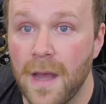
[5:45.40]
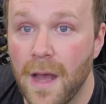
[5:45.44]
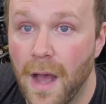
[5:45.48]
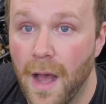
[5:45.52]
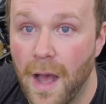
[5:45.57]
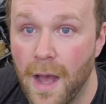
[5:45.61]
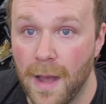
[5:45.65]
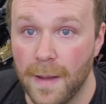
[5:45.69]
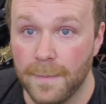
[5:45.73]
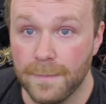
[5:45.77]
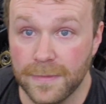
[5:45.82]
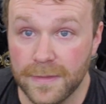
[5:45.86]

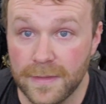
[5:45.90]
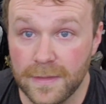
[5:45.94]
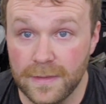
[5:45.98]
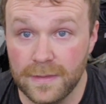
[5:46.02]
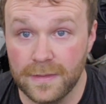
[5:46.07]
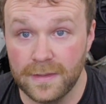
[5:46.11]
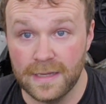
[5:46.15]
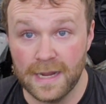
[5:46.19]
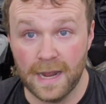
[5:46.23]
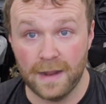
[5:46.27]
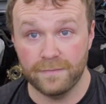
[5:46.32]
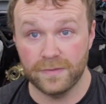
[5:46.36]

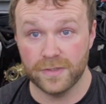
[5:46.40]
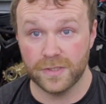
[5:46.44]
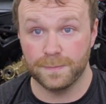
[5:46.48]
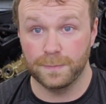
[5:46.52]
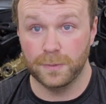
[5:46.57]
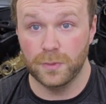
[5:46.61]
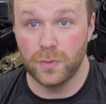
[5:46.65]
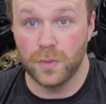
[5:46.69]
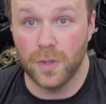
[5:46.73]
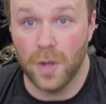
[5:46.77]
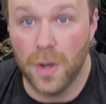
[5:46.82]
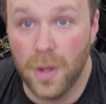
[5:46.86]
The average
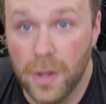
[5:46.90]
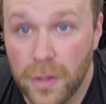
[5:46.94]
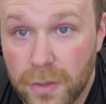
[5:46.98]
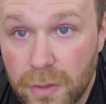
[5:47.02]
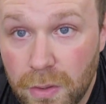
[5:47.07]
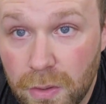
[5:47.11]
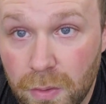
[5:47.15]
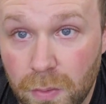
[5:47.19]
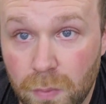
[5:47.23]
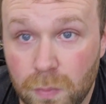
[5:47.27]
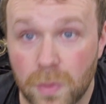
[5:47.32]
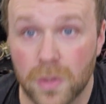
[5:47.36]
blue
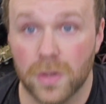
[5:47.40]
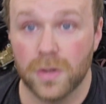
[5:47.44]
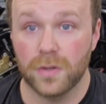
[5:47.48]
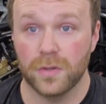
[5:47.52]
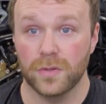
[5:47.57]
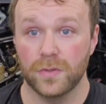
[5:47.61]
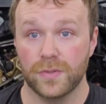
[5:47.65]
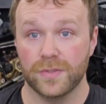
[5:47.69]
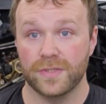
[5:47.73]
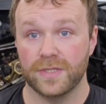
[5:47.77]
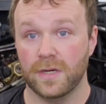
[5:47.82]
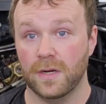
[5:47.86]
collar
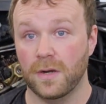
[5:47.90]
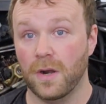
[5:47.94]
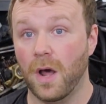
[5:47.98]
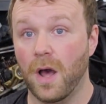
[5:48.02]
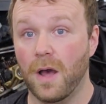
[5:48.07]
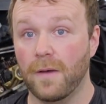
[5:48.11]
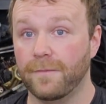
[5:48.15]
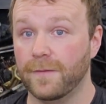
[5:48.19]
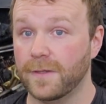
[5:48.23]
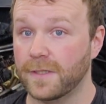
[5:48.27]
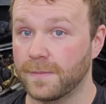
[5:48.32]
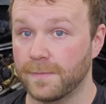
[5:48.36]
worker who's in an
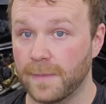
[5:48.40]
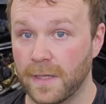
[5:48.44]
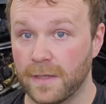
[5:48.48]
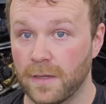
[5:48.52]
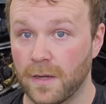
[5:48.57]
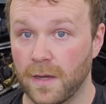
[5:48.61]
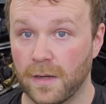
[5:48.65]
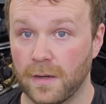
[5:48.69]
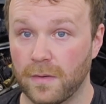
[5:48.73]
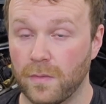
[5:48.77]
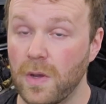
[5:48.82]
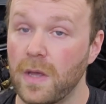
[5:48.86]
office might
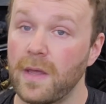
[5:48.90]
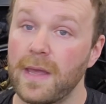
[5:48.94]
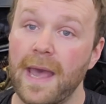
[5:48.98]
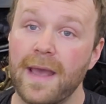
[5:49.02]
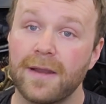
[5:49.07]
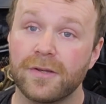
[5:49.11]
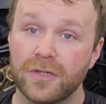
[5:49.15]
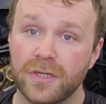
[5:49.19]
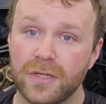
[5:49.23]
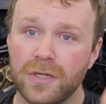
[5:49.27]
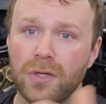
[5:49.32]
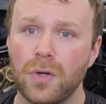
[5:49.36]
not. Well,
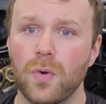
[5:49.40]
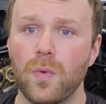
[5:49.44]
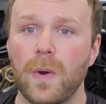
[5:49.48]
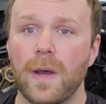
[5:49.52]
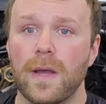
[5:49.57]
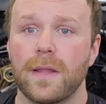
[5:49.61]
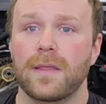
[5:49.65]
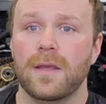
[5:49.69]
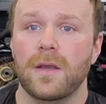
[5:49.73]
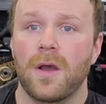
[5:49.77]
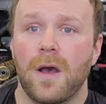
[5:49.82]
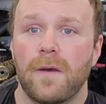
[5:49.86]
actually, you know
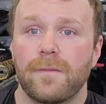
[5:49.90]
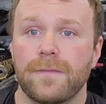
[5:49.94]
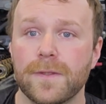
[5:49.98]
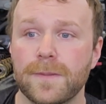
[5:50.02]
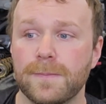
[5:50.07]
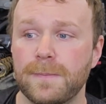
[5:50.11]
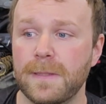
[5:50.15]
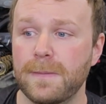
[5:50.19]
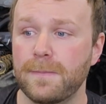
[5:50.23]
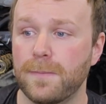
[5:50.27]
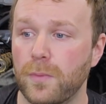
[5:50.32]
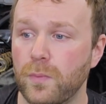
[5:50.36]
what? The
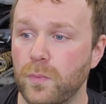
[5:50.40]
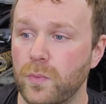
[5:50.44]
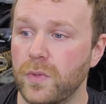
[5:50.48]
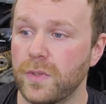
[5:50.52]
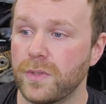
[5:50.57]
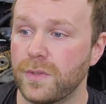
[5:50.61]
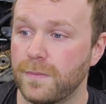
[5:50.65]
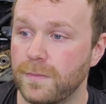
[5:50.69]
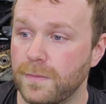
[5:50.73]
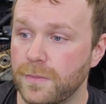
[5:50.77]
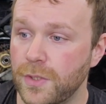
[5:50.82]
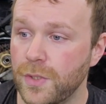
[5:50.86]
office people
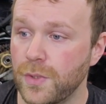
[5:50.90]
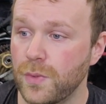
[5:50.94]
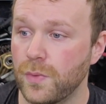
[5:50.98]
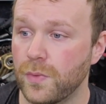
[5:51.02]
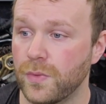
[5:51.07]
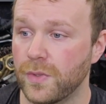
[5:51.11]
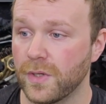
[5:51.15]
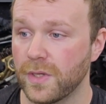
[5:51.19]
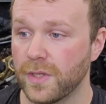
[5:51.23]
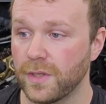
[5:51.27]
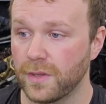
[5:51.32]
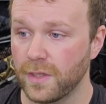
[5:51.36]
would too.
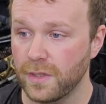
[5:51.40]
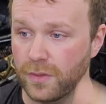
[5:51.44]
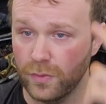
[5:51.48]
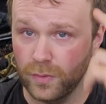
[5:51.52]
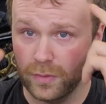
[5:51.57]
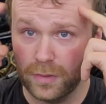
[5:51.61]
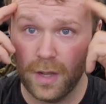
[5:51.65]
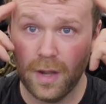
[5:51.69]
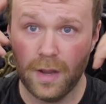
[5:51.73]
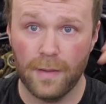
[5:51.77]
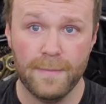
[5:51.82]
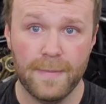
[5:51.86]
They do
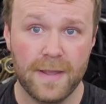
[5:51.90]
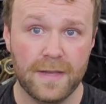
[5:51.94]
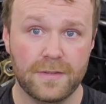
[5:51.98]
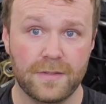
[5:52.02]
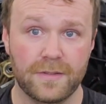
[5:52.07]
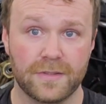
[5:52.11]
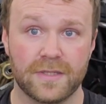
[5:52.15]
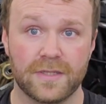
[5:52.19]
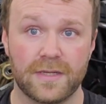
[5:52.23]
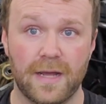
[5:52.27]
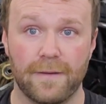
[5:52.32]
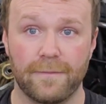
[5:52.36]
a lot of
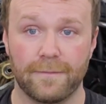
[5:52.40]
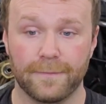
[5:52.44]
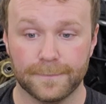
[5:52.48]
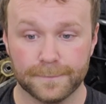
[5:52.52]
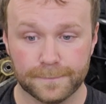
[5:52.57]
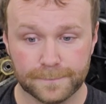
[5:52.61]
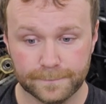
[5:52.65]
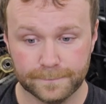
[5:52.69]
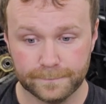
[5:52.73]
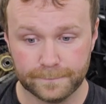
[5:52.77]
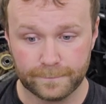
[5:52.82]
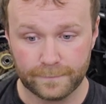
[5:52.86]
mental stuff.
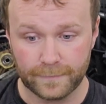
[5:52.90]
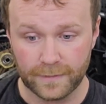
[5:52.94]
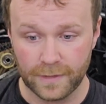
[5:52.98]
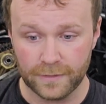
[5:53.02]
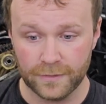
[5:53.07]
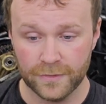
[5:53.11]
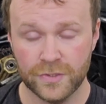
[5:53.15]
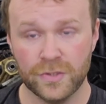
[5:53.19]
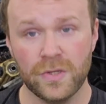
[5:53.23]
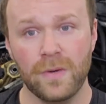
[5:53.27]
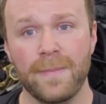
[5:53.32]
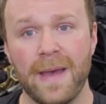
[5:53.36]

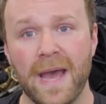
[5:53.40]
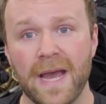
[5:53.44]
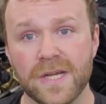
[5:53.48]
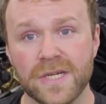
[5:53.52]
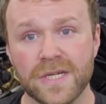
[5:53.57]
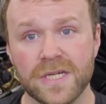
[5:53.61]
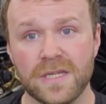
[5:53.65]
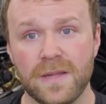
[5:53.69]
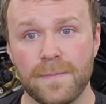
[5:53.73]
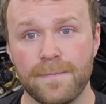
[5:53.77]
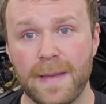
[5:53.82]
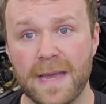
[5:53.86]
So
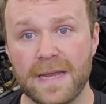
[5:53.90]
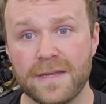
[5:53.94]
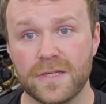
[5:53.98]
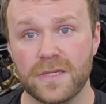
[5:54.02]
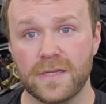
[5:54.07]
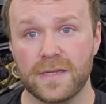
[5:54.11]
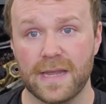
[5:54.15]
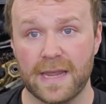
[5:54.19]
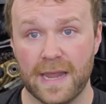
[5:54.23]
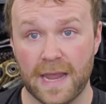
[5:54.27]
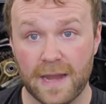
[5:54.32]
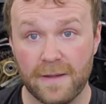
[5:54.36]
imagine the
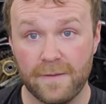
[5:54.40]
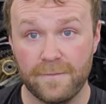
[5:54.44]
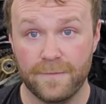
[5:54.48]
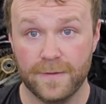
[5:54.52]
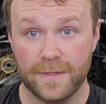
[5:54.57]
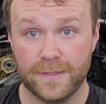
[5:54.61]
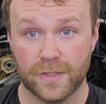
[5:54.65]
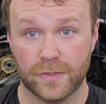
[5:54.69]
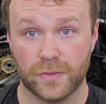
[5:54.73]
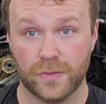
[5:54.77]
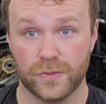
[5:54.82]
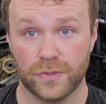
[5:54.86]
mental and
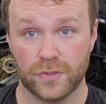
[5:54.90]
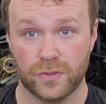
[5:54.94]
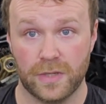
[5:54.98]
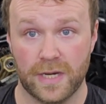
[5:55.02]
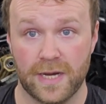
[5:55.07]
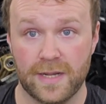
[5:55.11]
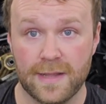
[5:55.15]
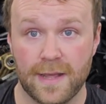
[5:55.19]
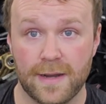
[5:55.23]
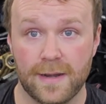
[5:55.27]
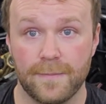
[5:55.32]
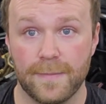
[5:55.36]
physical
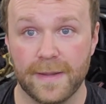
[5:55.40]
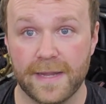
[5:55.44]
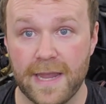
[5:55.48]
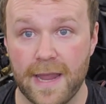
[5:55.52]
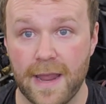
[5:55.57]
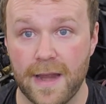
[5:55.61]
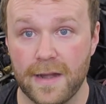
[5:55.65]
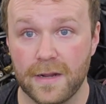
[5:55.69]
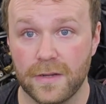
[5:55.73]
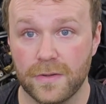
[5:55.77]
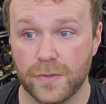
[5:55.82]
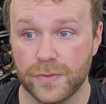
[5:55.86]
strain that a
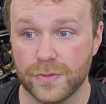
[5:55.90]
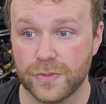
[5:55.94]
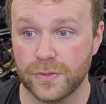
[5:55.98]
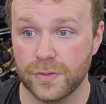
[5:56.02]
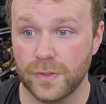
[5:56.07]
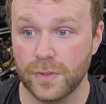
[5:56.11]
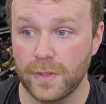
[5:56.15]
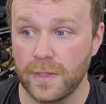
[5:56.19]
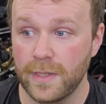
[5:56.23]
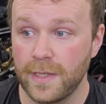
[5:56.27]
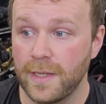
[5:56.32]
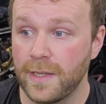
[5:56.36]
mechanic goes
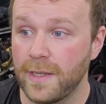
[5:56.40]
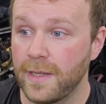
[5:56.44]
through.